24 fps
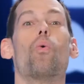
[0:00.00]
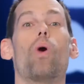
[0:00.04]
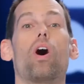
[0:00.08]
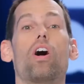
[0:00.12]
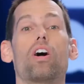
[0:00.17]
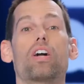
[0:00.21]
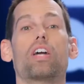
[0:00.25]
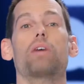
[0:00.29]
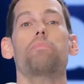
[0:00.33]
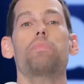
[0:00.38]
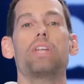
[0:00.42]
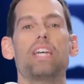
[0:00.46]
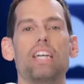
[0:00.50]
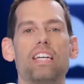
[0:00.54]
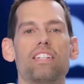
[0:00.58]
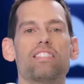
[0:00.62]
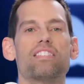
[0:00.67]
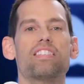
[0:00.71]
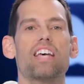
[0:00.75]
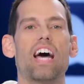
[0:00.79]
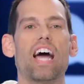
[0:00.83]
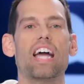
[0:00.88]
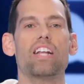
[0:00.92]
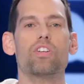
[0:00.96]
Welcome to
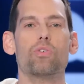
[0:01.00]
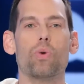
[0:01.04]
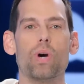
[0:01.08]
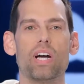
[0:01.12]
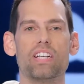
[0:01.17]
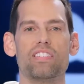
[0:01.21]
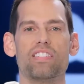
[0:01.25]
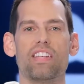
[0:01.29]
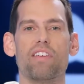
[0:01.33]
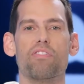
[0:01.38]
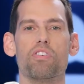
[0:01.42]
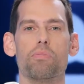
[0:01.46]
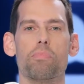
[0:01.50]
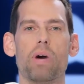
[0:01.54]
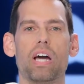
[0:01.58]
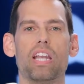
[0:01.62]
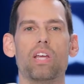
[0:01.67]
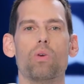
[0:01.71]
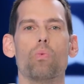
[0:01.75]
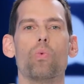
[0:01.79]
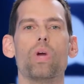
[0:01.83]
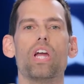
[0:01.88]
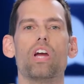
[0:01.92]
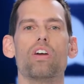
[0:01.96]
Inside Quest,
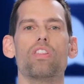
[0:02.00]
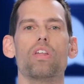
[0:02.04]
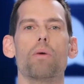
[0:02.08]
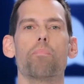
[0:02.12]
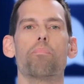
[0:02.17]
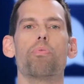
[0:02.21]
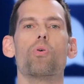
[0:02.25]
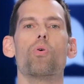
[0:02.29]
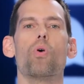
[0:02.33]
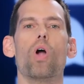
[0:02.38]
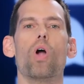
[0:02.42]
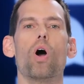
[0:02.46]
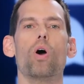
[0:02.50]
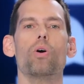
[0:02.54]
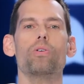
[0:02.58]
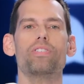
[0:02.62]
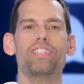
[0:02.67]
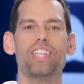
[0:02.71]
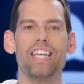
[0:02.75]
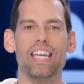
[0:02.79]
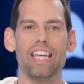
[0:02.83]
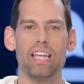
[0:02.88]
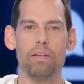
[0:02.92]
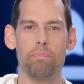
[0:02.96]
everybody. We are the
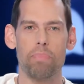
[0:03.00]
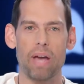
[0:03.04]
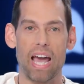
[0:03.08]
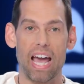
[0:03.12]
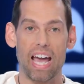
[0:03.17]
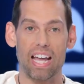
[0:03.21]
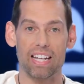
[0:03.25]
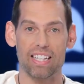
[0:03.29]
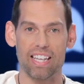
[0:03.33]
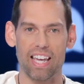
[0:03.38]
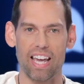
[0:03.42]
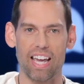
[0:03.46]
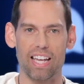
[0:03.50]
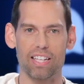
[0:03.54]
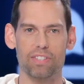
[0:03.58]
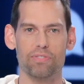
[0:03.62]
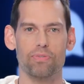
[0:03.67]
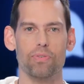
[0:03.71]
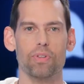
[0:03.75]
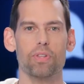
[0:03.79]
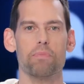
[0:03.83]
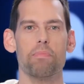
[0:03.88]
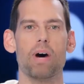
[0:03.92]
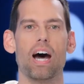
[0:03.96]
protein pancakes
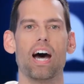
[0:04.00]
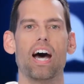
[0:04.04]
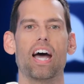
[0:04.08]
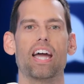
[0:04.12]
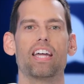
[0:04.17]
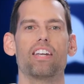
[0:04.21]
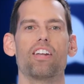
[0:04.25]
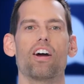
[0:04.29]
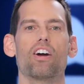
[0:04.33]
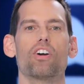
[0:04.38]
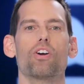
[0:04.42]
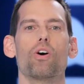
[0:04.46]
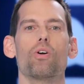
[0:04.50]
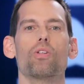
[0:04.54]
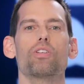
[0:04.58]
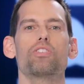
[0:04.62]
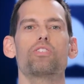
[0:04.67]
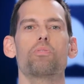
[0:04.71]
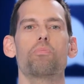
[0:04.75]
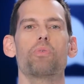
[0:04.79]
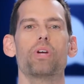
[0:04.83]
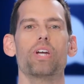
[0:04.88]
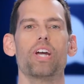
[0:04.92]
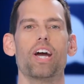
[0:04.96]
for the mind. Our goal is
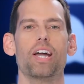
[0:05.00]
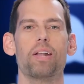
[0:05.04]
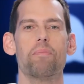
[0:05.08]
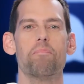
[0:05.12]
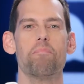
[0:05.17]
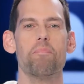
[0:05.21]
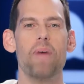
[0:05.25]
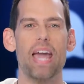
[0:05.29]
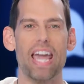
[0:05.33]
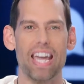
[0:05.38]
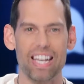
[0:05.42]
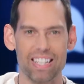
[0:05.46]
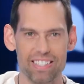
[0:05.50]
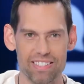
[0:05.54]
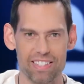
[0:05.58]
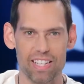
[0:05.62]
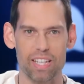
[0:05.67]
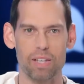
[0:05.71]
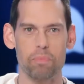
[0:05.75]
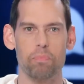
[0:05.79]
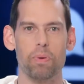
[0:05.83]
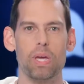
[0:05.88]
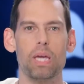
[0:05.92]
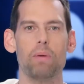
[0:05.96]
to bring on
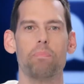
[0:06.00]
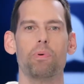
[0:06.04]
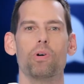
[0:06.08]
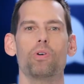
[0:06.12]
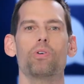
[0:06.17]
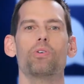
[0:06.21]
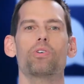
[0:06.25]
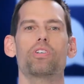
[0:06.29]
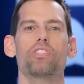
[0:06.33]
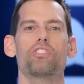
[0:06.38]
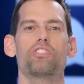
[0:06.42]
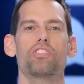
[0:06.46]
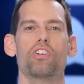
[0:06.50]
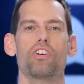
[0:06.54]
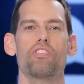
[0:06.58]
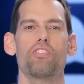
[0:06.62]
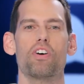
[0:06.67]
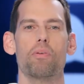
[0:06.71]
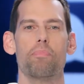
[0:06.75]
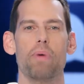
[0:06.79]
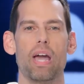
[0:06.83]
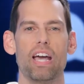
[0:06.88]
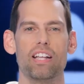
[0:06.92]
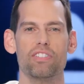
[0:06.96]
amazing people who can serve
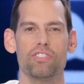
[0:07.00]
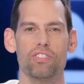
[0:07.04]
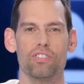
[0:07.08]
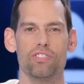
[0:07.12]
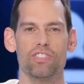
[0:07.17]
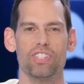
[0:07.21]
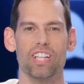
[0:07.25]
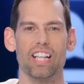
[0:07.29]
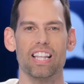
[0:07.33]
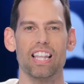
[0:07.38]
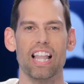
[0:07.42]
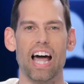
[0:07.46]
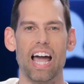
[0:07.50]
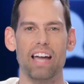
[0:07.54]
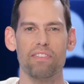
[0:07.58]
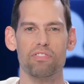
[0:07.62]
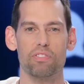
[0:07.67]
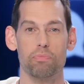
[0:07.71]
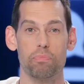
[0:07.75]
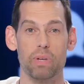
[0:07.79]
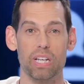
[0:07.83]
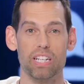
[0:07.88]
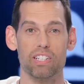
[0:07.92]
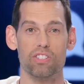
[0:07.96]
up answers to
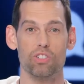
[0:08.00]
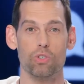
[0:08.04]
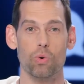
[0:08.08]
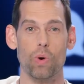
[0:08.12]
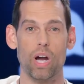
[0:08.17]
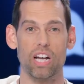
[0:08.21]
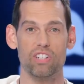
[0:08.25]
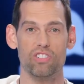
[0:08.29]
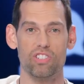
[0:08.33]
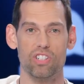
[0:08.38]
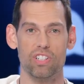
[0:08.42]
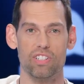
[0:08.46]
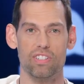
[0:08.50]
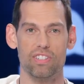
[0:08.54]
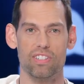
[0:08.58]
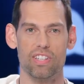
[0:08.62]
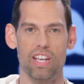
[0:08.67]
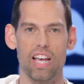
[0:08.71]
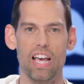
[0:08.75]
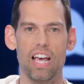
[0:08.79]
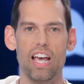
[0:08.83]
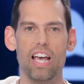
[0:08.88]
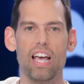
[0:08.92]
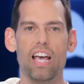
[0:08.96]
life's biggest questions.
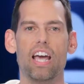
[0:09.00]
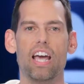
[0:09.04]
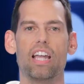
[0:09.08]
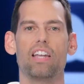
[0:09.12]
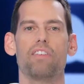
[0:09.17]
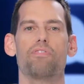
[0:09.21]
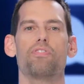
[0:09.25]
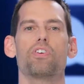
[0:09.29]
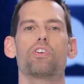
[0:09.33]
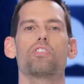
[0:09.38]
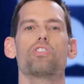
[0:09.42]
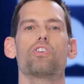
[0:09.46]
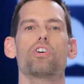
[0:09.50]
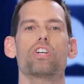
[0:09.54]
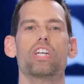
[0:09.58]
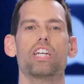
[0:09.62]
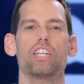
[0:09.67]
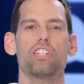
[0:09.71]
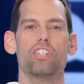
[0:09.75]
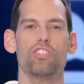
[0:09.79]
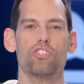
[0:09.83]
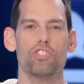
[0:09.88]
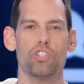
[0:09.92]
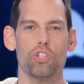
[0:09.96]
And if you're
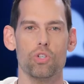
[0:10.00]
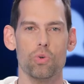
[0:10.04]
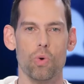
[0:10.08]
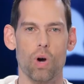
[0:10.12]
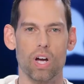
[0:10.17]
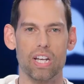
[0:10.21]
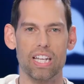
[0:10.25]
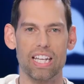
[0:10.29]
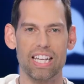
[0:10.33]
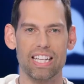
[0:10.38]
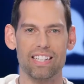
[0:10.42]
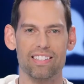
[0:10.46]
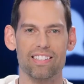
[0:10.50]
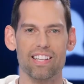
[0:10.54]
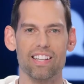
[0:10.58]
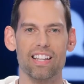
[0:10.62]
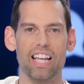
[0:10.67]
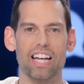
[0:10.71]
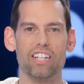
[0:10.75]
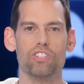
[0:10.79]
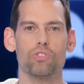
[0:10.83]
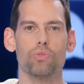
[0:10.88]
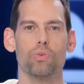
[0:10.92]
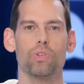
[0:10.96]
looking to chew on
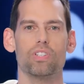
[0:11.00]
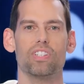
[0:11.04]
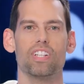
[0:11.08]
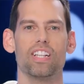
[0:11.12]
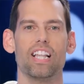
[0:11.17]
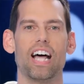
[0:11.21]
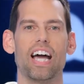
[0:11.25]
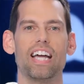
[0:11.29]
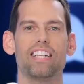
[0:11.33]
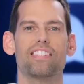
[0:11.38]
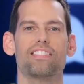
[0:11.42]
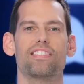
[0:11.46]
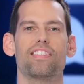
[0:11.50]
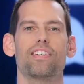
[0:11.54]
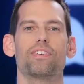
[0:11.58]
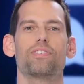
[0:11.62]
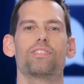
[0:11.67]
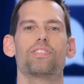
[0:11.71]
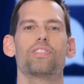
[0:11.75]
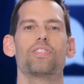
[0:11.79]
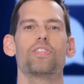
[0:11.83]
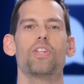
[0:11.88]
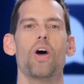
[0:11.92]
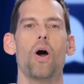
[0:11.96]
intellectual delights, there
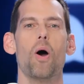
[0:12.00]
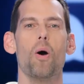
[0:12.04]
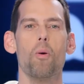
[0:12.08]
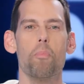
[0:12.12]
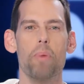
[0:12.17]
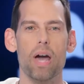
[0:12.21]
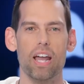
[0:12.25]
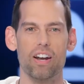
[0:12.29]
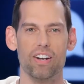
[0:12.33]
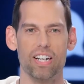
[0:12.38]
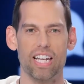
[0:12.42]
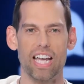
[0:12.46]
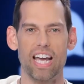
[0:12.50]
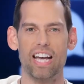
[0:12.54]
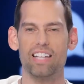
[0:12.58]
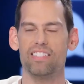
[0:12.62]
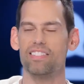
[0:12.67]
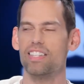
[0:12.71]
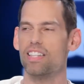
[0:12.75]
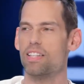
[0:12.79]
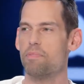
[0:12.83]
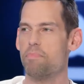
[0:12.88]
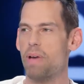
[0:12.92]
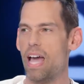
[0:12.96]
is no better
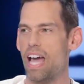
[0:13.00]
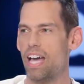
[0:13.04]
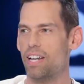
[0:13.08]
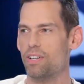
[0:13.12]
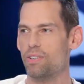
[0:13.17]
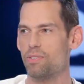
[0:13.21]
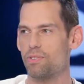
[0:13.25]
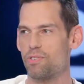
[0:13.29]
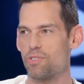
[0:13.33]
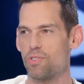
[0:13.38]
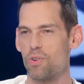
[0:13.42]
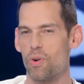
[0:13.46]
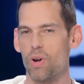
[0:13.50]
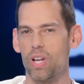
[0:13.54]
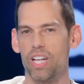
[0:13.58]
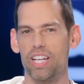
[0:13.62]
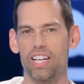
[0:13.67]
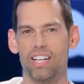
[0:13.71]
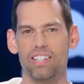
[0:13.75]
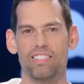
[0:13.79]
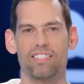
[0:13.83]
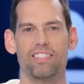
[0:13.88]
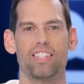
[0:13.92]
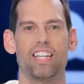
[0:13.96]
guest than the man who's
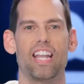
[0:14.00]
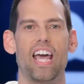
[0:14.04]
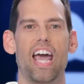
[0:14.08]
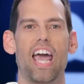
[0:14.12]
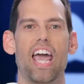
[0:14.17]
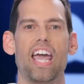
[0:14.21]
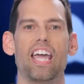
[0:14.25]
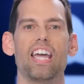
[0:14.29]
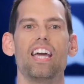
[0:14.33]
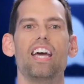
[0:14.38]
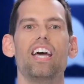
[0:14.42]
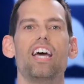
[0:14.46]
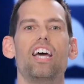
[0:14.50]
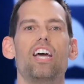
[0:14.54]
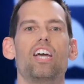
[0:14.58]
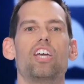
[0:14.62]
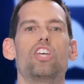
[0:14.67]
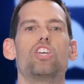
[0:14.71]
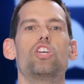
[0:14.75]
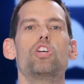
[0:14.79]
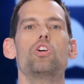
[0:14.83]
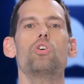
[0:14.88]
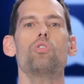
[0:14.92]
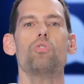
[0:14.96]
joining us today.
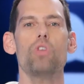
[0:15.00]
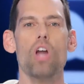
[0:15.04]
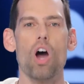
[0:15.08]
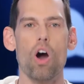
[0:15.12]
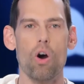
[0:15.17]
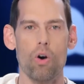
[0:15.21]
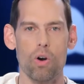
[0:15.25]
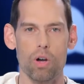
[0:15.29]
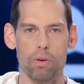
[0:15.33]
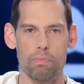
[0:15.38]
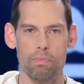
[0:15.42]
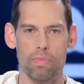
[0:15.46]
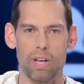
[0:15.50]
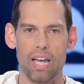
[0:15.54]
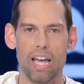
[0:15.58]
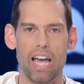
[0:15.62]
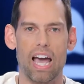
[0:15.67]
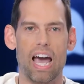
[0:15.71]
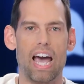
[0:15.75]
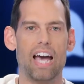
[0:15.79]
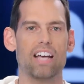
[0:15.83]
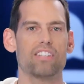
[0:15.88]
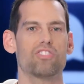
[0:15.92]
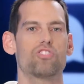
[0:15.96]
You know him
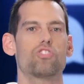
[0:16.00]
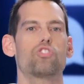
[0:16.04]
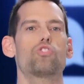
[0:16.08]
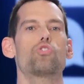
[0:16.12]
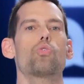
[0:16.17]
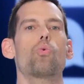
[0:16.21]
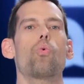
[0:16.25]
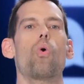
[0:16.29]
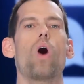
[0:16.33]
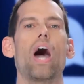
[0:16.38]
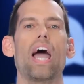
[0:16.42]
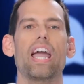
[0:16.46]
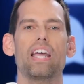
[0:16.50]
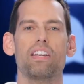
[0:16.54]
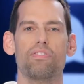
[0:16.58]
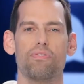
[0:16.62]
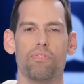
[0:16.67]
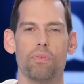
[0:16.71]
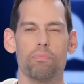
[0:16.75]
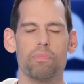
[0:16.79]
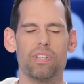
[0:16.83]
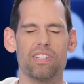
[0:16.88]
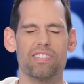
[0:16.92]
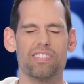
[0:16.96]
as Dwight
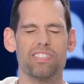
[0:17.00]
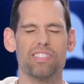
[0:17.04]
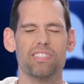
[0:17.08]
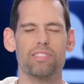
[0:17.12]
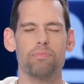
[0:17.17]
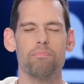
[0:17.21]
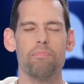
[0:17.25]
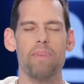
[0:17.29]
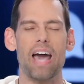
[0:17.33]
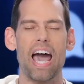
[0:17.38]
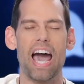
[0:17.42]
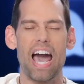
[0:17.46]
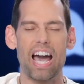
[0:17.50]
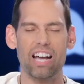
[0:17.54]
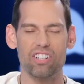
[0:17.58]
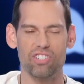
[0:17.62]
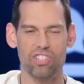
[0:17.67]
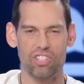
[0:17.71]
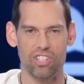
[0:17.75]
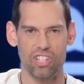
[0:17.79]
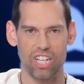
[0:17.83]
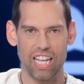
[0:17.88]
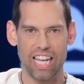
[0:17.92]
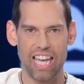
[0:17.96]
from the
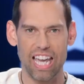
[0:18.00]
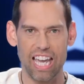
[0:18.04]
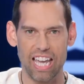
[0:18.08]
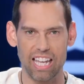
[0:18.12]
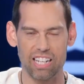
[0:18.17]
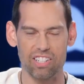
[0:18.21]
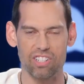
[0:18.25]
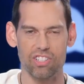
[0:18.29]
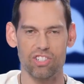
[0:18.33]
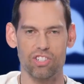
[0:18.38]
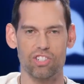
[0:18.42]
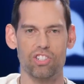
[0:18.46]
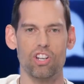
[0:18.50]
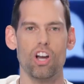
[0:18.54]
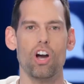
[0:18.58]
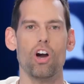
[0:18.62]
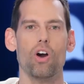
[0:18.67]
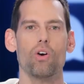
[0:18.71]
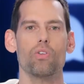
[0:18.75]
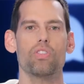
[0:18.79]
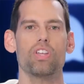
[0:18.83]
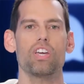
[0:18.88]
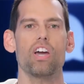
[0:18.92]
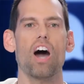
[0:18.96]
smash hit
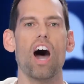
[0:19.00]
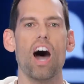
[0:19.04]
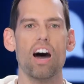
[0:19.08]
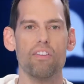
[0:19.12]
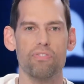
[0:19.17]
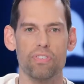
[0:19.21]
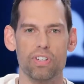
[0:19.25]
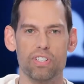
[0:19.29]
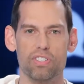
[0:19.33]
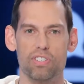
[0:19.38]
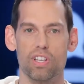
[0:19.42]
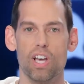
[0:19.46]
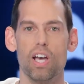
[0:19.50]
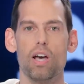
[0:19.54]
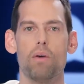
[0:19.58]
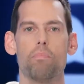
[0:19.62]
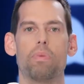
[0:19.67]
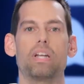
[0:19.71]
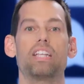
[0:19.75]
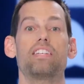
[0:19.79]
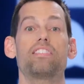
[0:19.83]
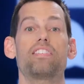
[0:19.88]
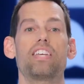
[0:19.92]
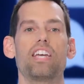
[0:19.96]
show The Office,
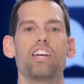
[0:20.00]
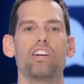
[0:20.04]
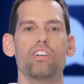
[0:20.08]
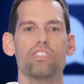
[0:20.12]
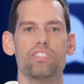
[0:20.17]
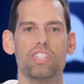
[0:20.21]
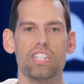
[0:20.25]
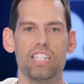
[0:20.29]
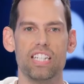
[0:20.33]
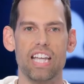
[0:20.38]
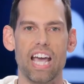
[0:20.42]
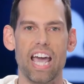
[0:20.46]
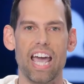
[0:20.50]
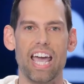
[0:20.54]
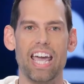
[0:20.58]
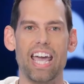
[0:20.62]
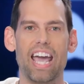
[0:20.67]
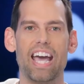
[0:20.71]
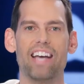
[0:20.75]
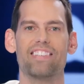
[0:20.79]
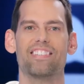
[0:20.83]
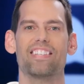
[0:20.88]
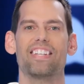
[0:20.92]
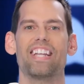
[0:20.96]
but he's here
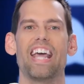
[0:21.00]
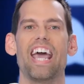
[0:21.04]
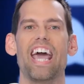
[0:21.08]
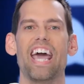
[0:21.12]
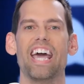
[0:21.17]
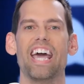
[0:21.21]
today as an